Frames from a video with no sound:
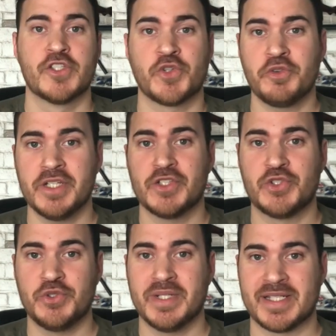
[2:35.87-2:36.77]
So don't get
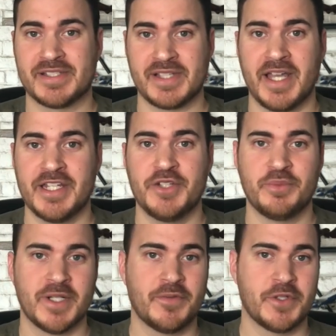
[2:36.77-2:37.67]
too excited
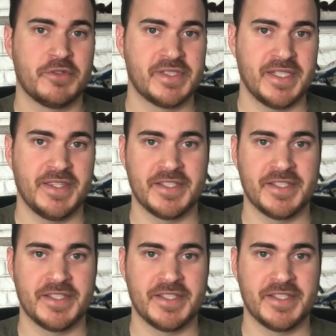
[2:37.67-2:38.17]
whenever you see